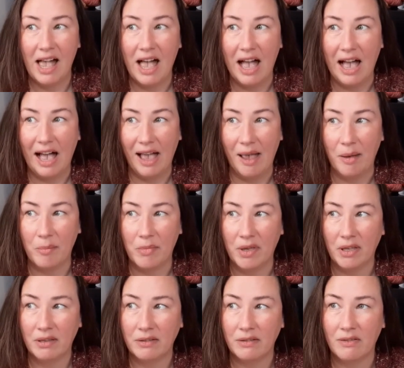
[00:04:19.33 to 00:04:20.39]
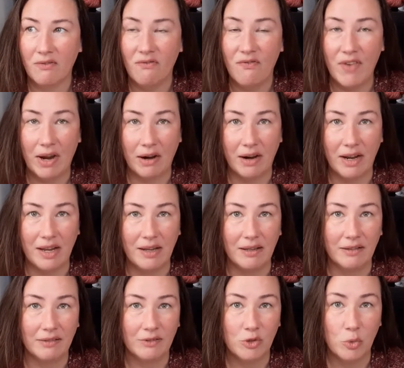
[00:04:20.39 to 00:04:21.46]
I'm very
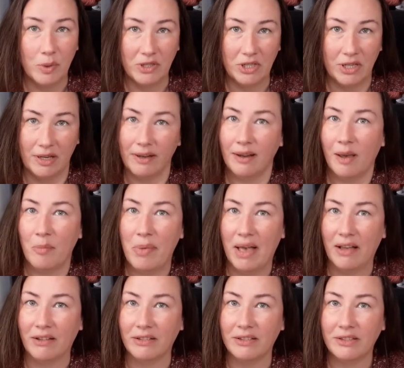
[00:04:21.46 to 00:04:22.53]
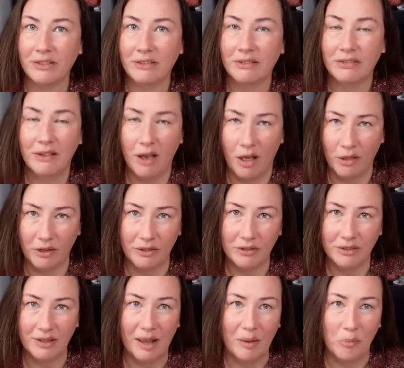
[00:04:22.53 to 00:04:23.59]
twitchy about
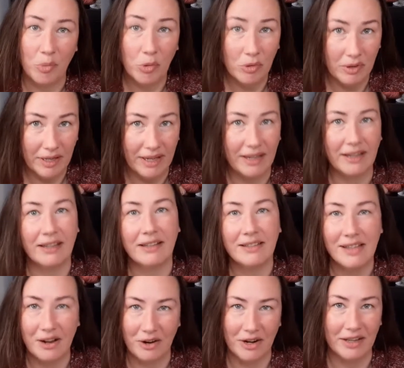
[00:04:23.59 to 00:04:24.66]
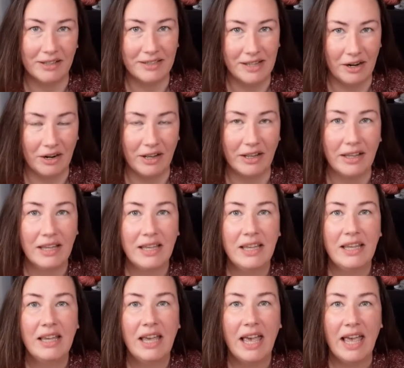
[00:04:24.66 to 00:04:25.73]
colors and pooling, etc., etc.
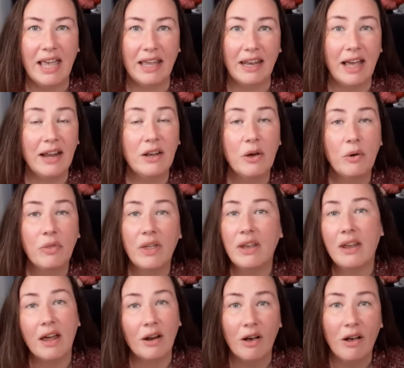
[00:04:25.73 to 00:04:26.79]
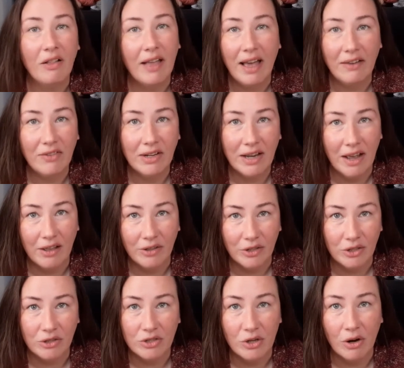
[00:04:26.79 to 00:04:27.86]
And I know that not all advent
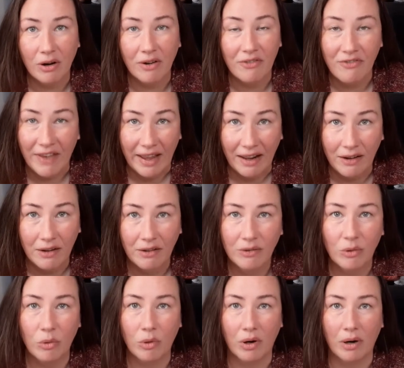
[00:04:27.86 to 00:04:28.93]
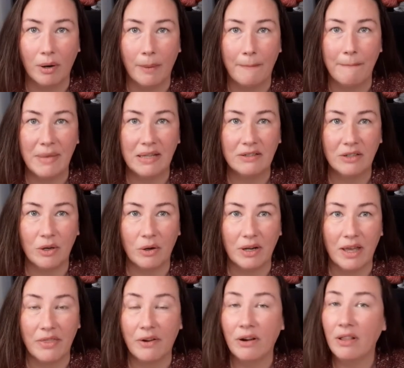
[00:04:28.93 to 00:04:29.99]
calendars are a fade or meant to go
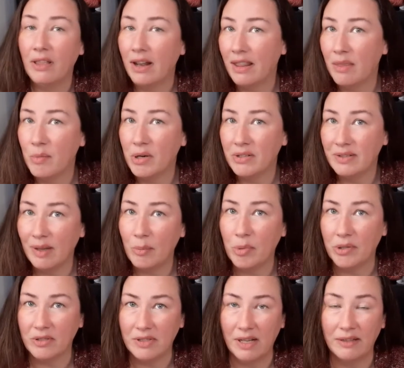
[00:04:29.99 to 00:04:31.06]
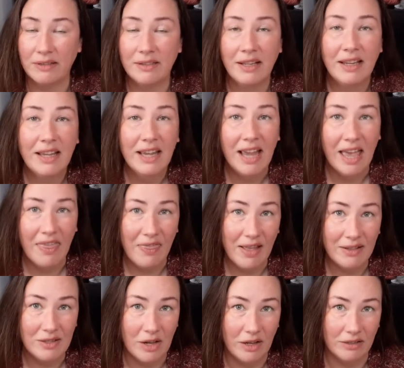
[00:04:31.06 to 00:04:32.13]
together. A lot of them are sampler sets, and
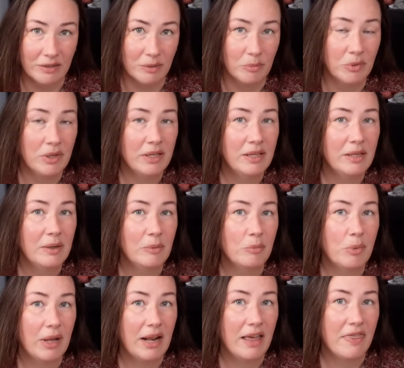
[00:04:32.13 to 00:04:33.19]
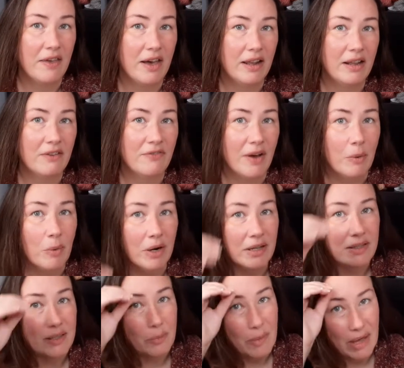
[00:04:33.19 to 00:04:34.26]
that's awesome. But I thought if I wanted
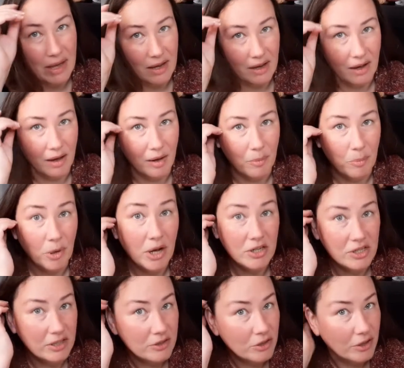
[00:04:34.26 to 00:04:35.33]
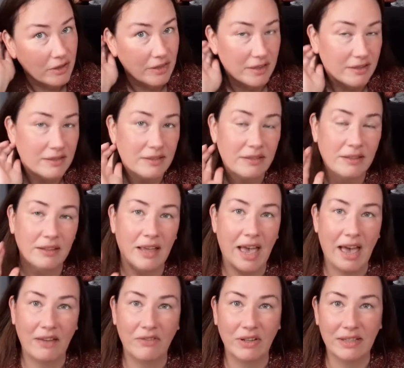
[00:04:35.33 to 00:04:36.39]
to make a project during this
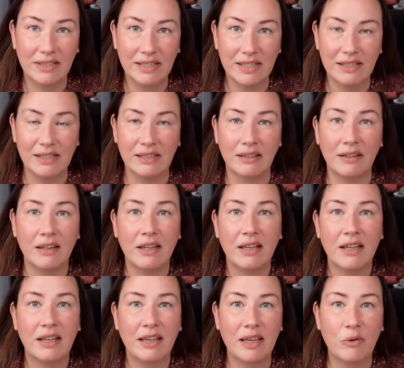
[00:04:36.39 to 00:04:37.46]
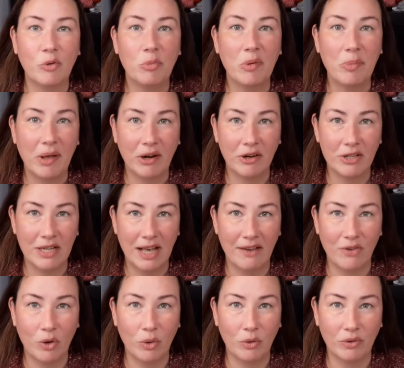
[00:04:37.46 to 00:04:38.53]
advent season, it would be better to have a
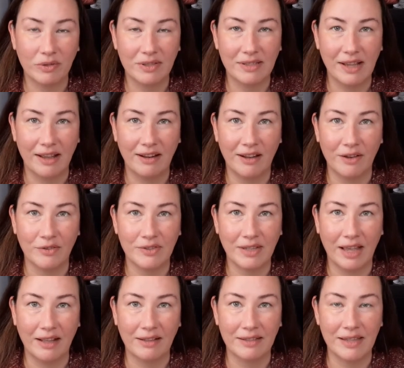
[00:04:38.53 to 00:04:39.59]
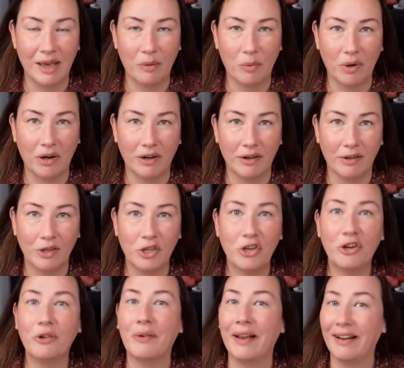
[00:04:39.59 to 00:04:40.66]
whole set of skeins that were
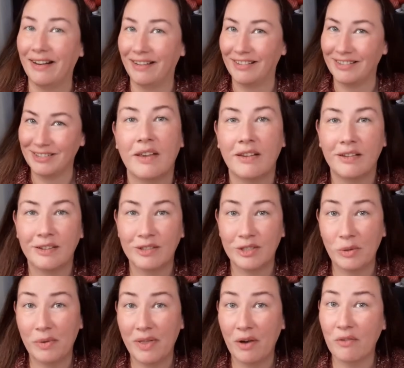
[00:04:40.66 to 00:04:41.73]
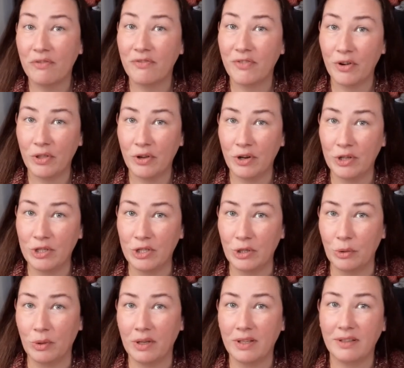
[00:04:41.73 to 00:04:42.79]
curated. So without further
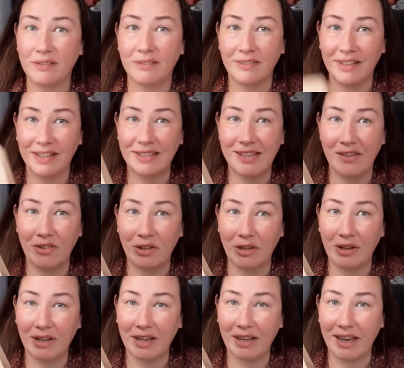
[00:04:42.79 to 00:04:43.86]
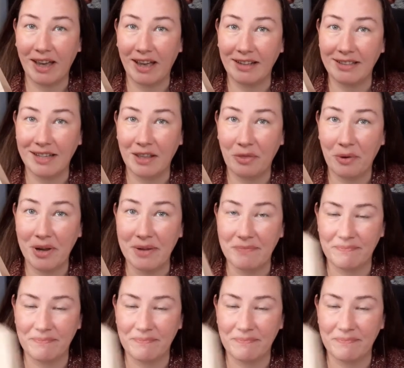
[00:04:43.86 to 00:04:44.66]
ado, let's have a look at day 3.